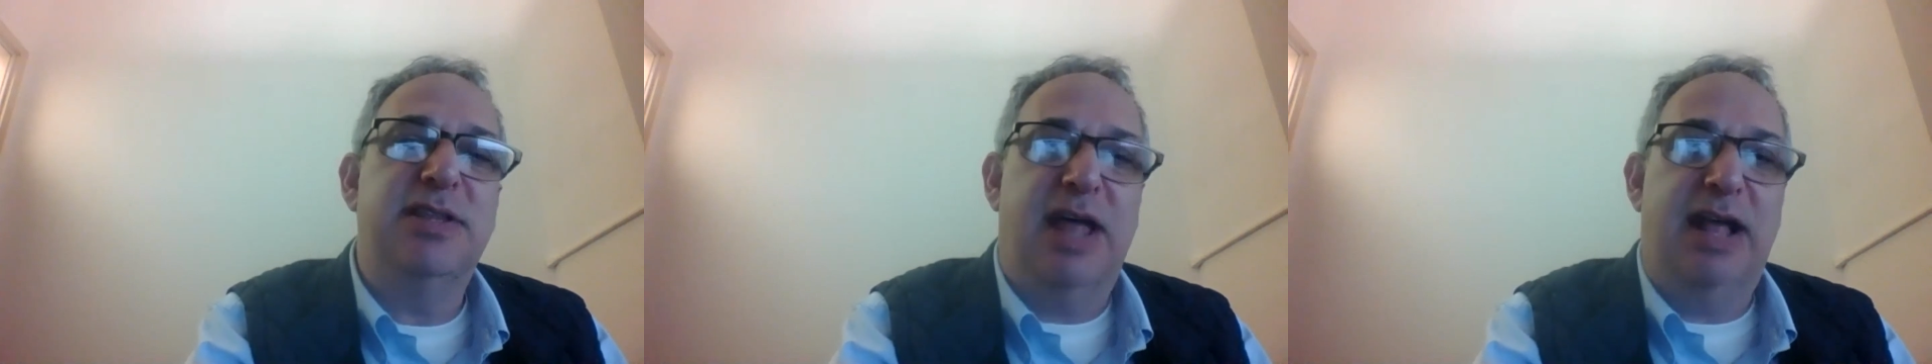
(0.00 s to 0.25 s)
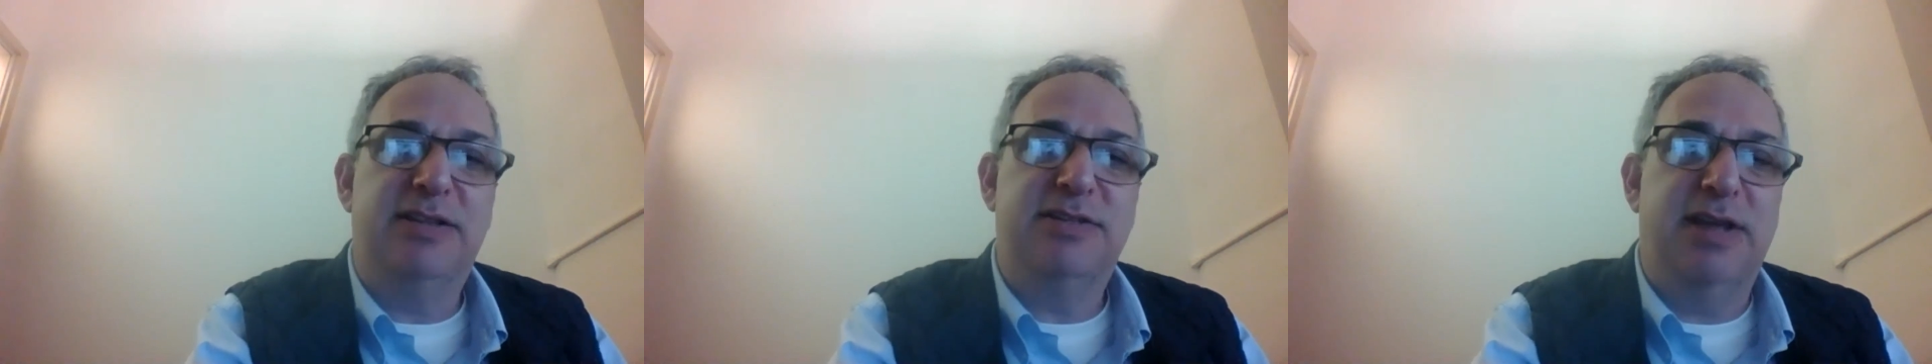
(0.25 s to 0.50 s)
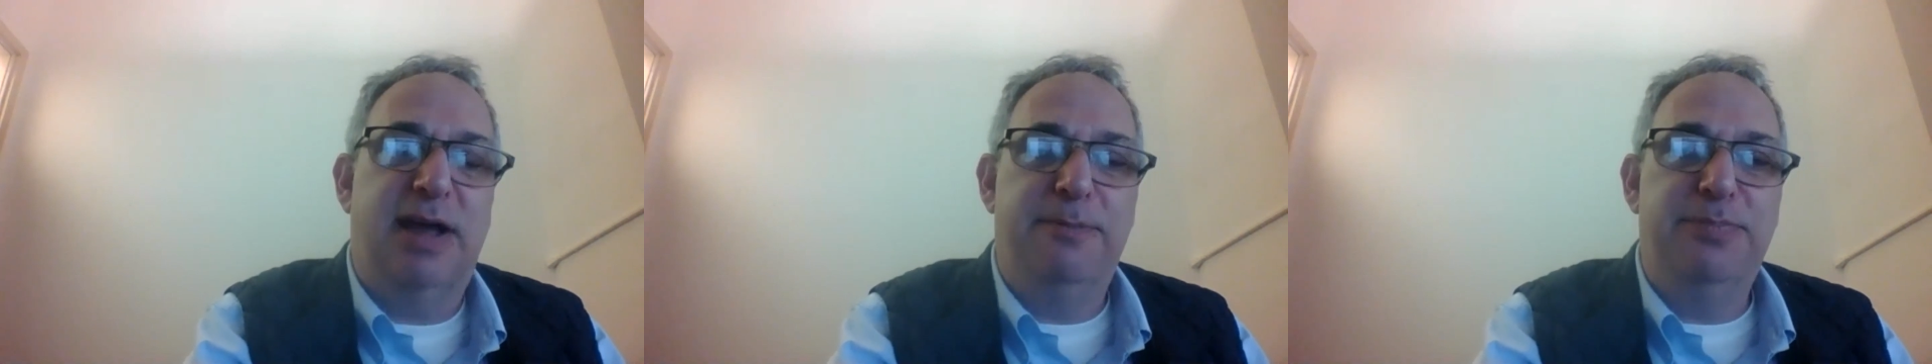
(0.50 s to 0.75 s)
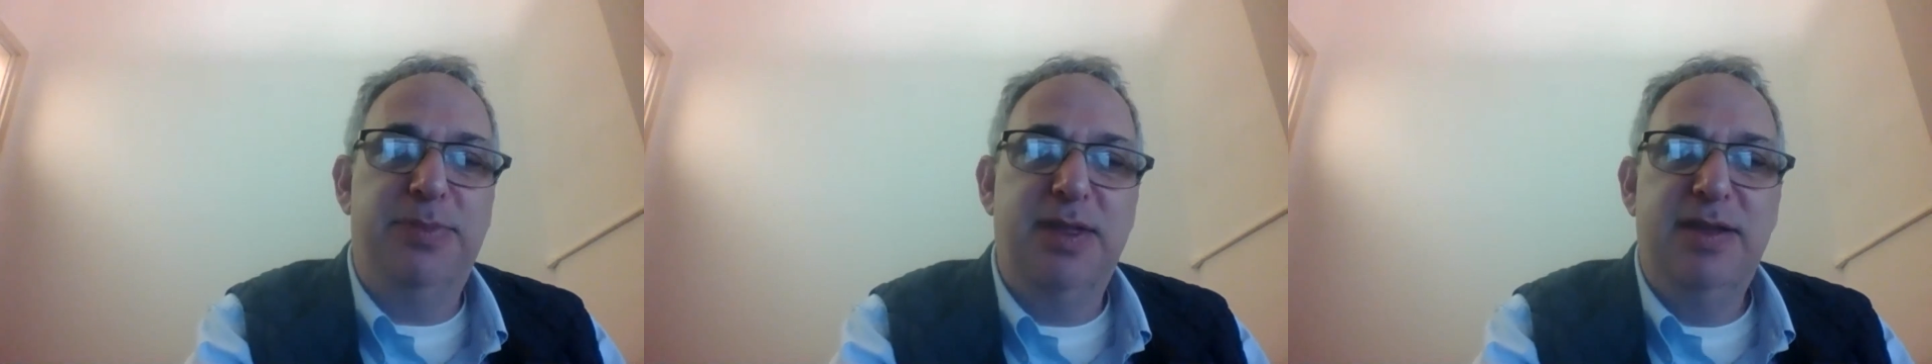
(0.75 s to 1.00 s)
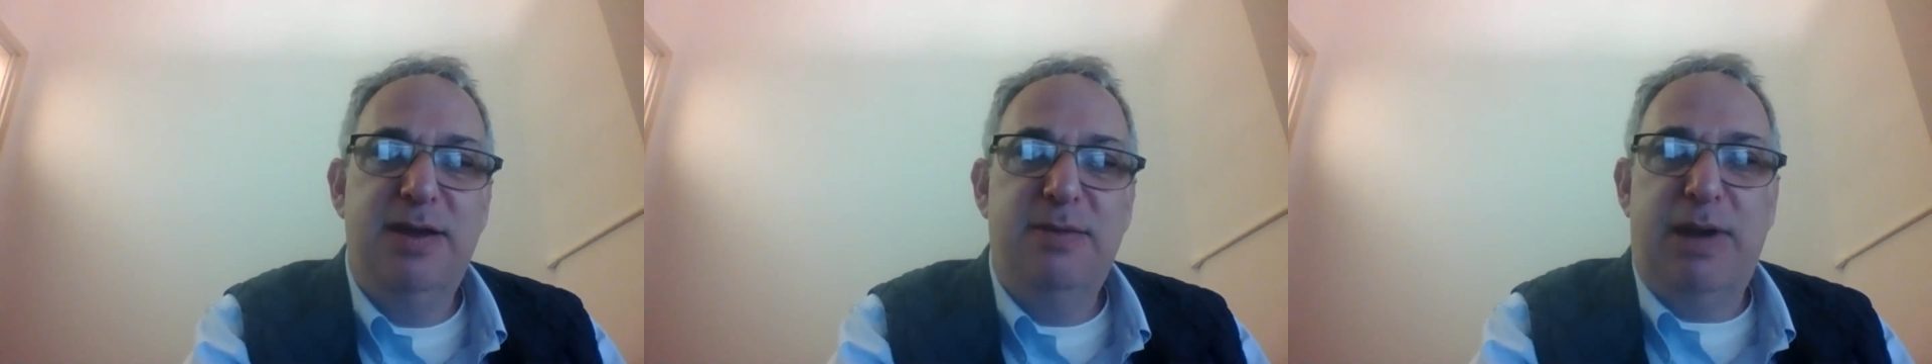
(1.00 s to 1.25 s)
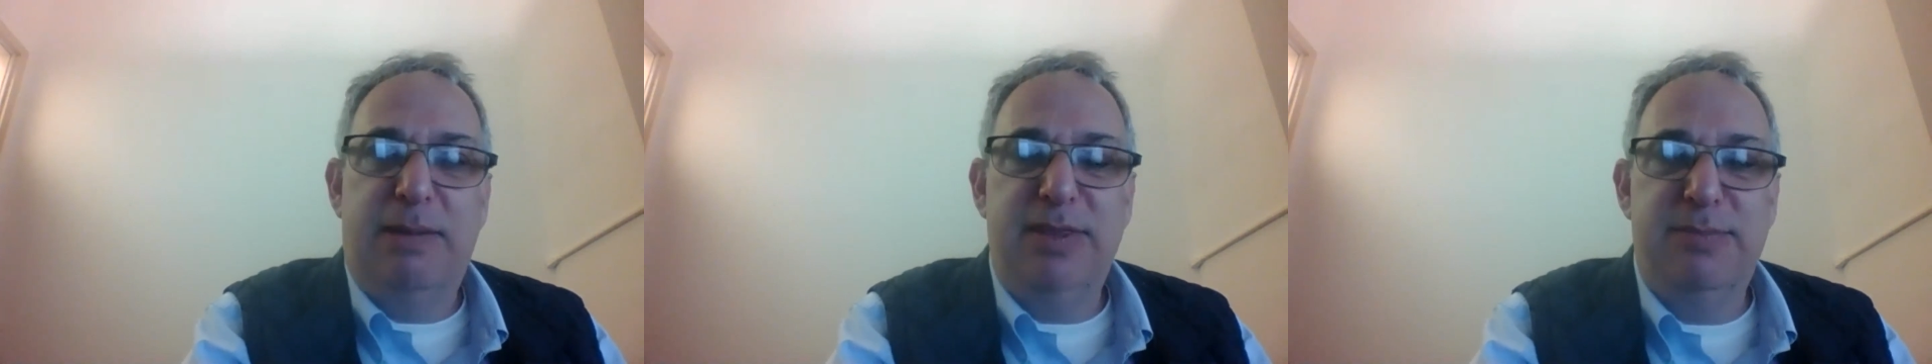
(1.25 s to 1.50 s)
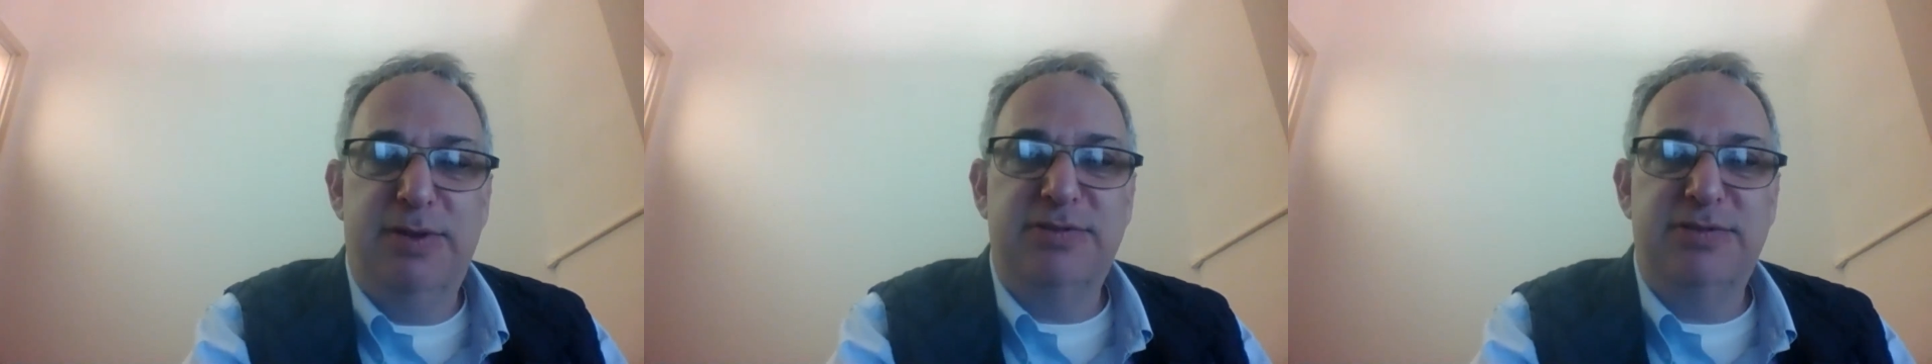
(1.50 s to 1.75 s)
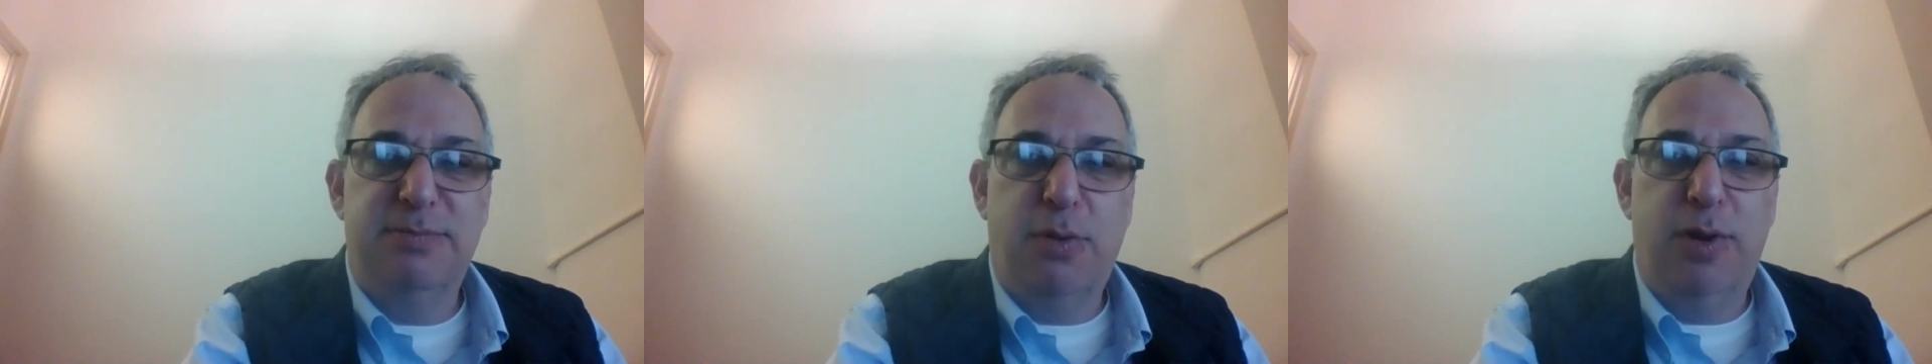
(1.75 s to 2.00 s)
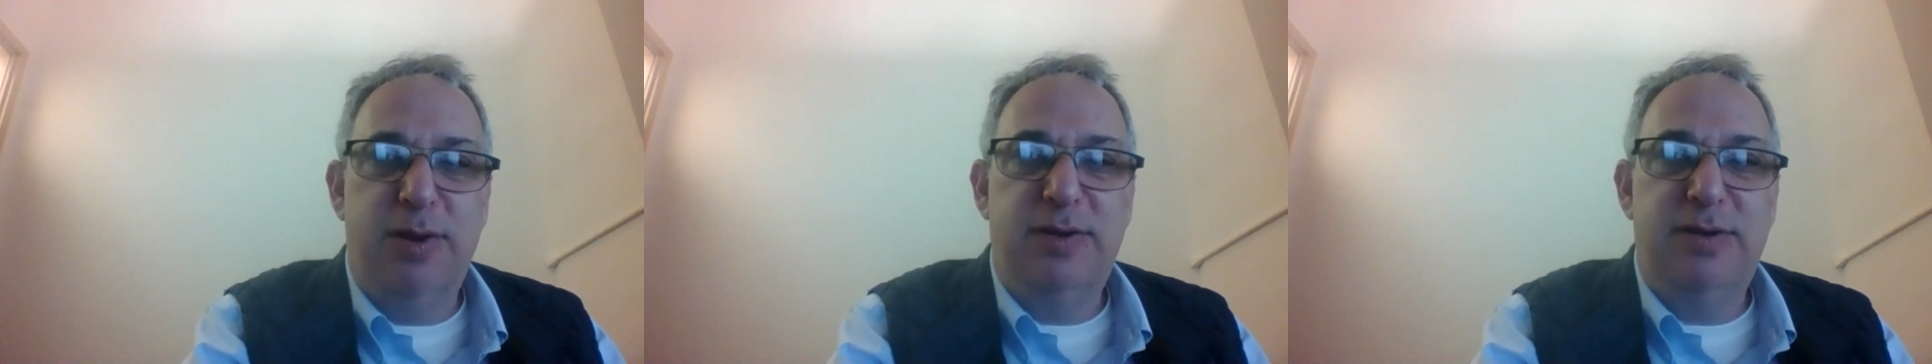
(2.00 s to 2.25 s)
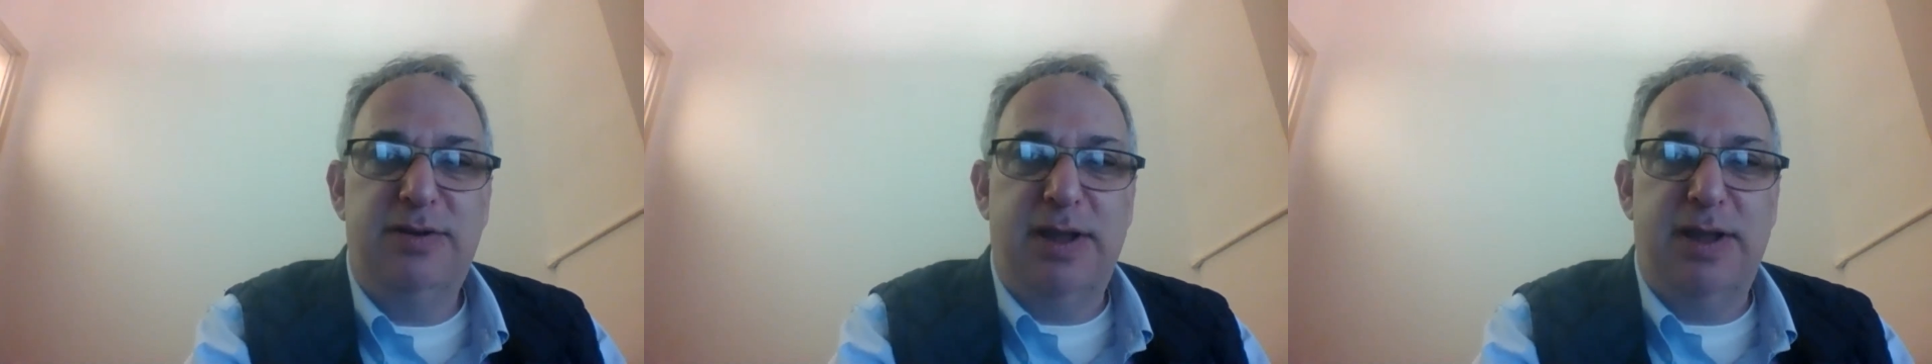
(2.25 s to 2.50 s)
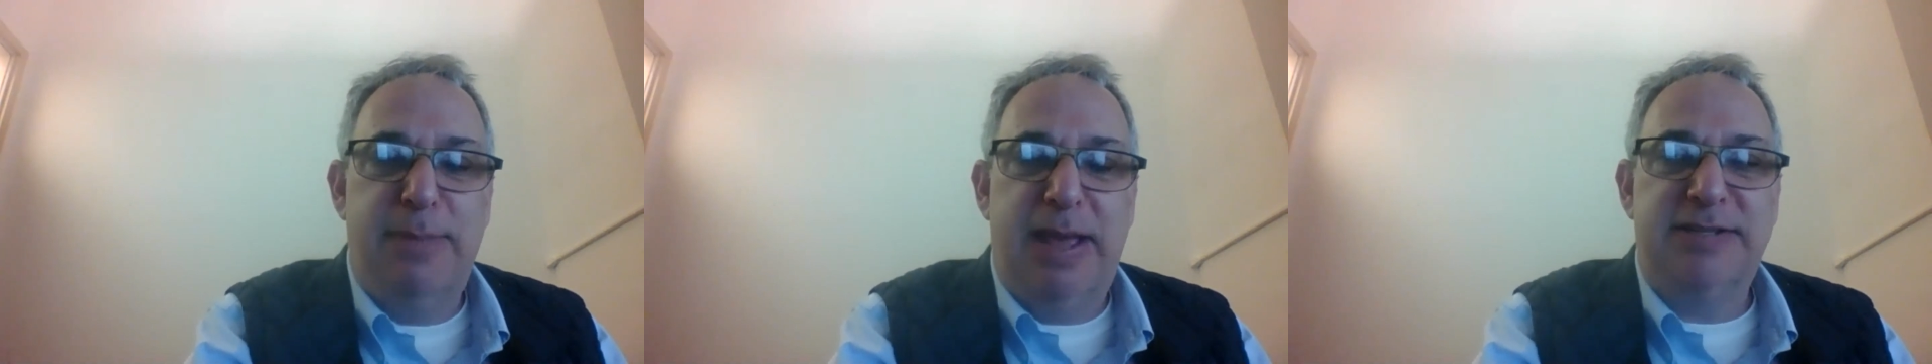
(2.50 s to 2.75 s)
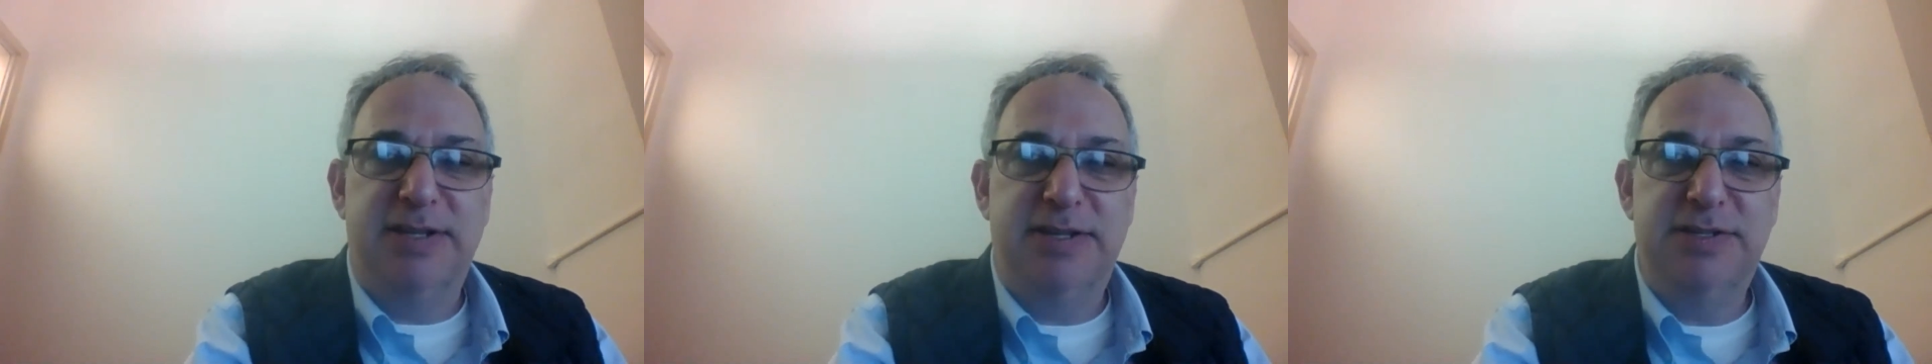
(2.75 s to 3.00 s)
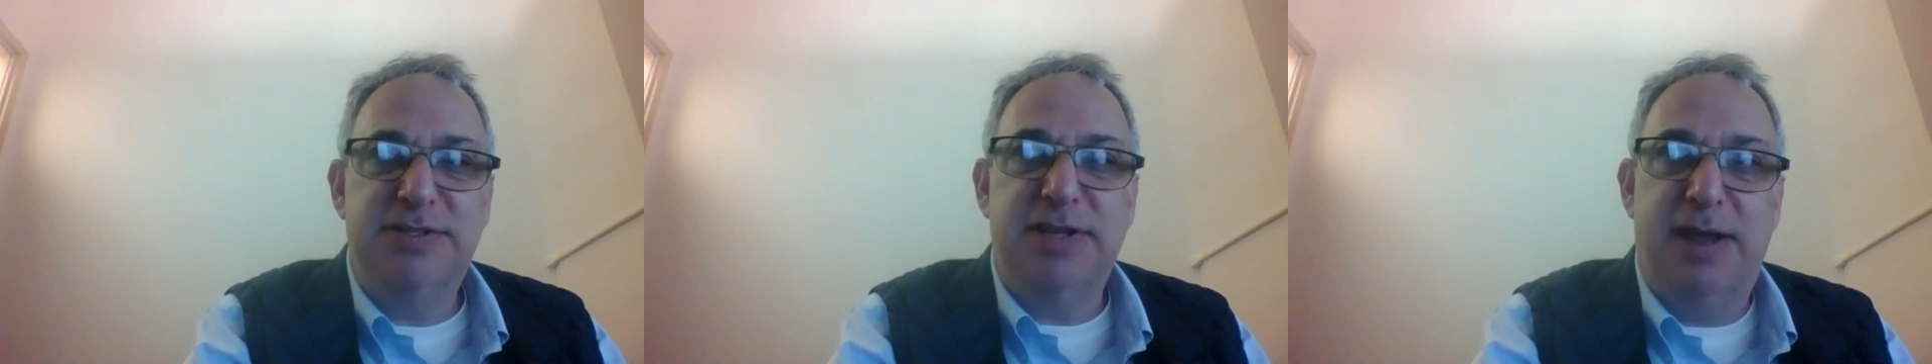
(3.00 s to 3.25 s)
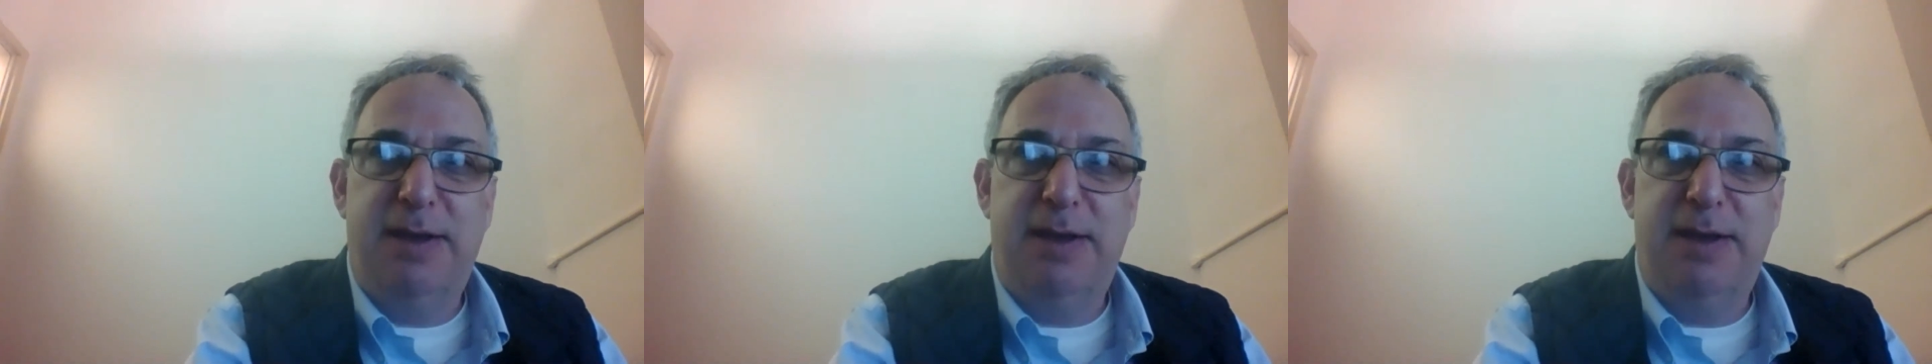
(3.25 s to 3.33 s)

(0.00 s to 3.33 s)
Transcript: And that's probably the most important message,